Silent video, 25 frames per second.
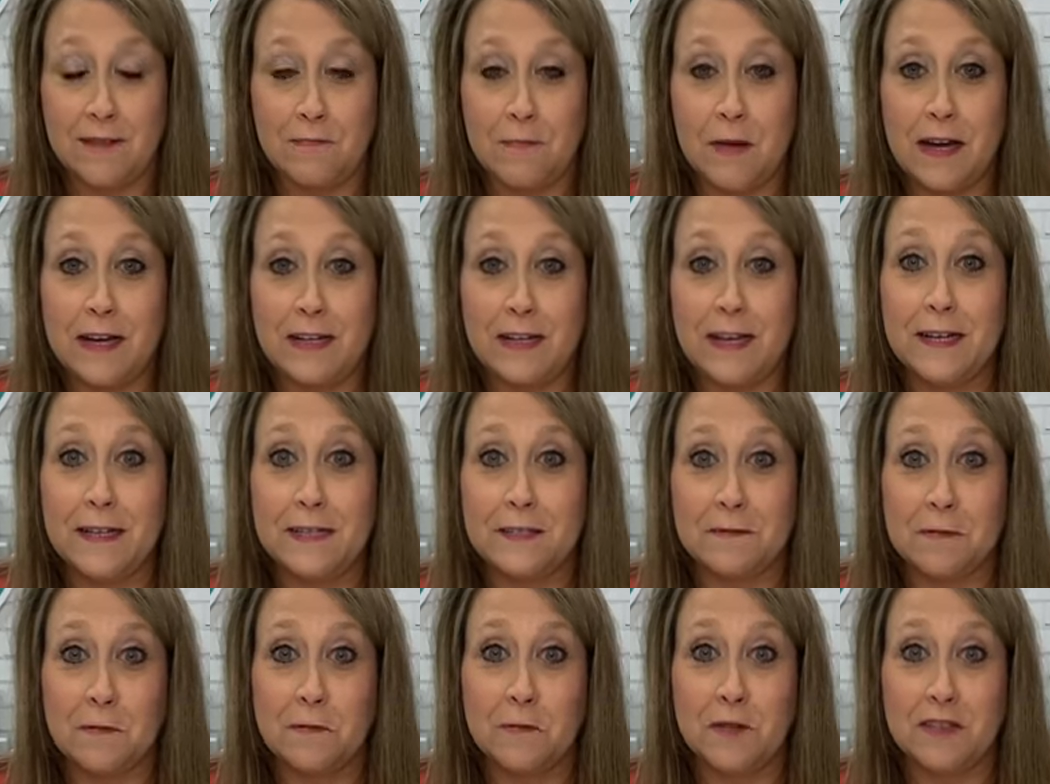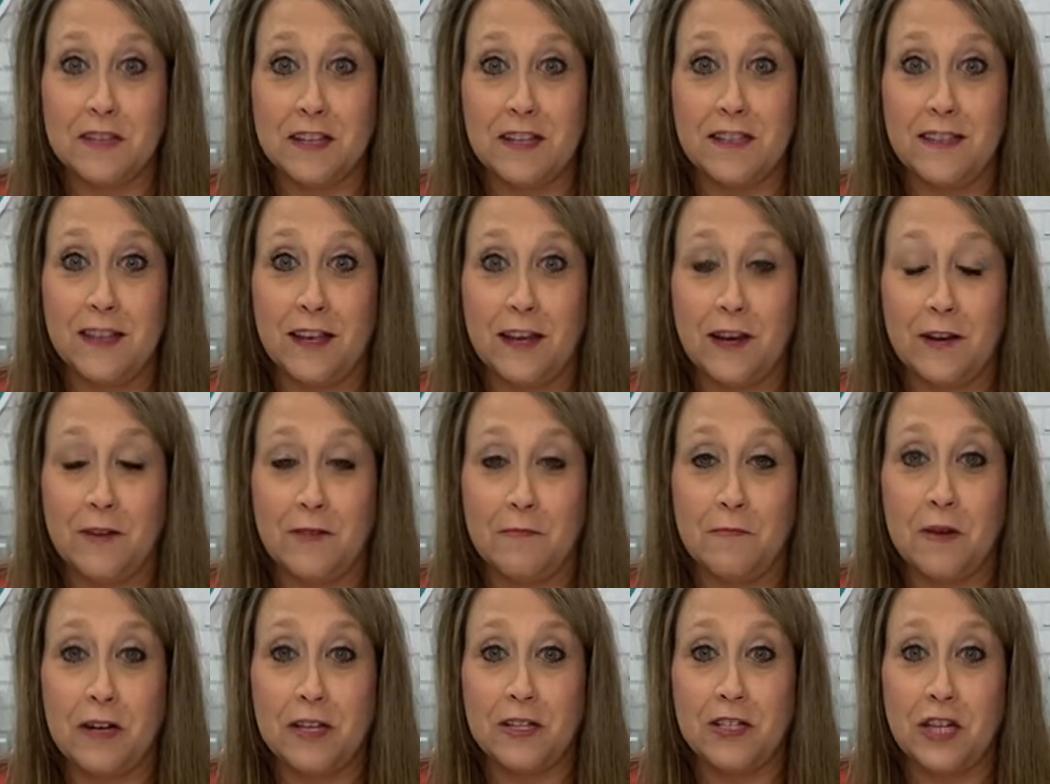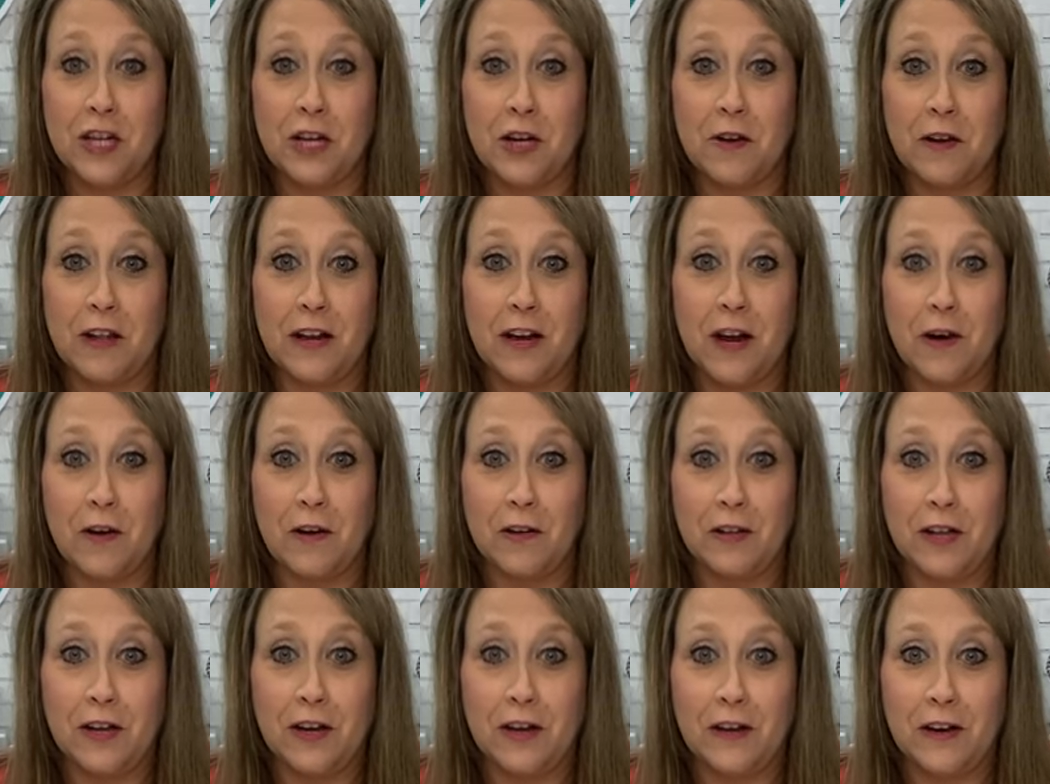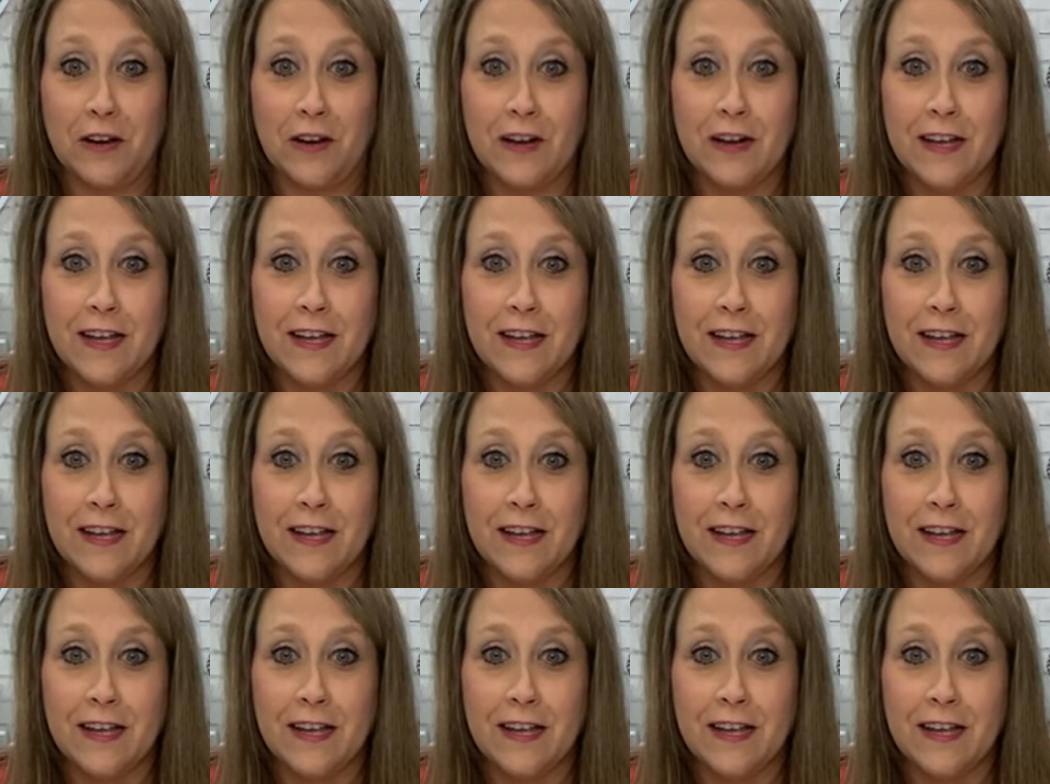My husband was in there munching on it earlier,